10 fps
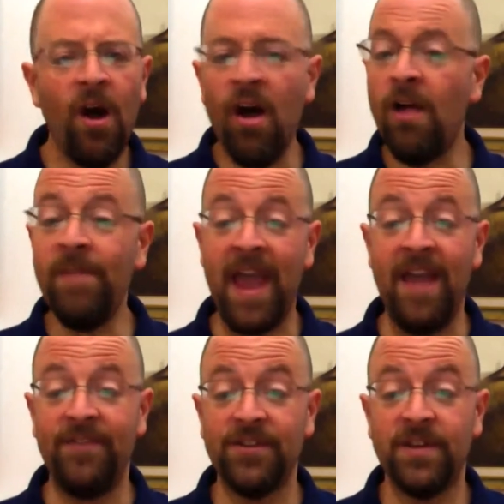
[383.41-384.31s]
All
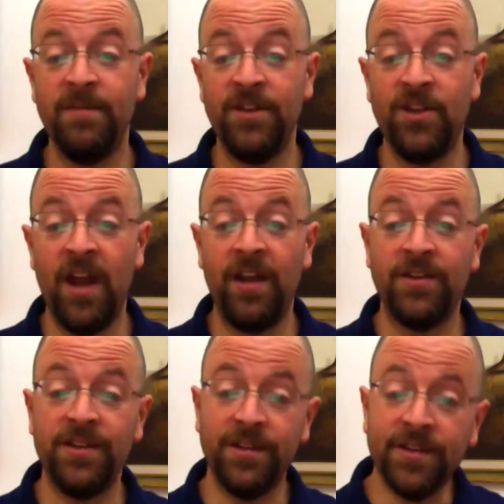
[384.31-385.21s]
behaviors can be
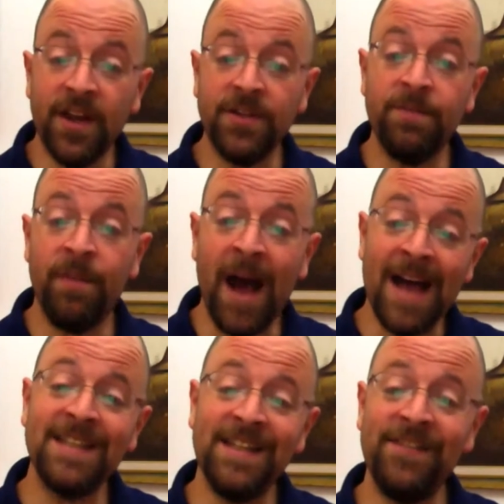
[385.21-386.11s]
changed since such
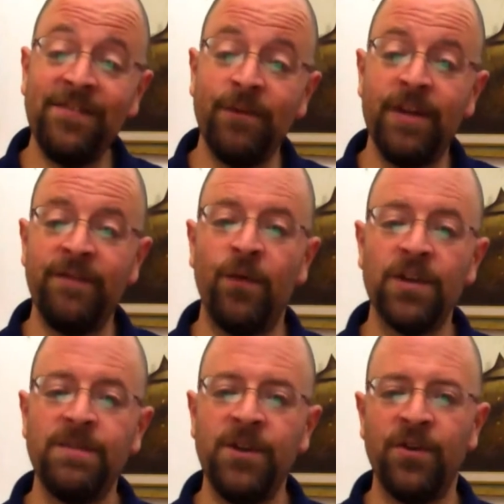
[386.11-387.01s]
positive
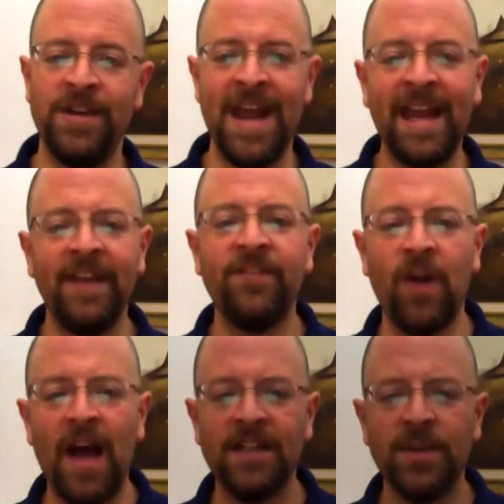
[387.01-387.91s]
reinforcement or negative
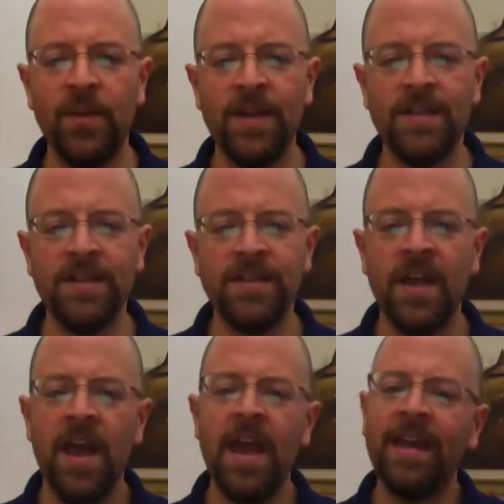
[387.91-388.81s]
consequences
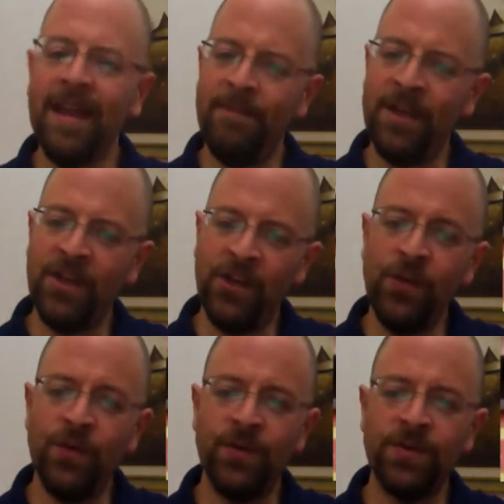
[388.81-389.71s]
can be
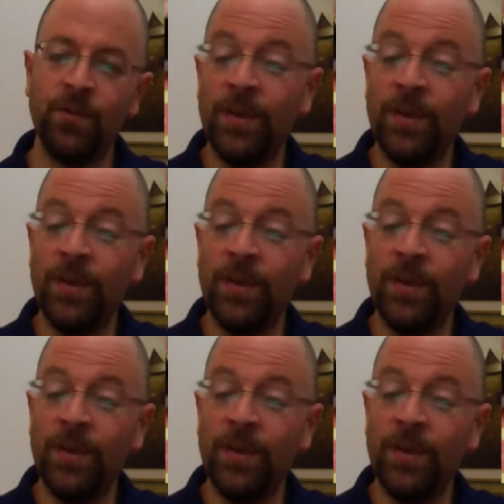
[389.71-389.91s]
used.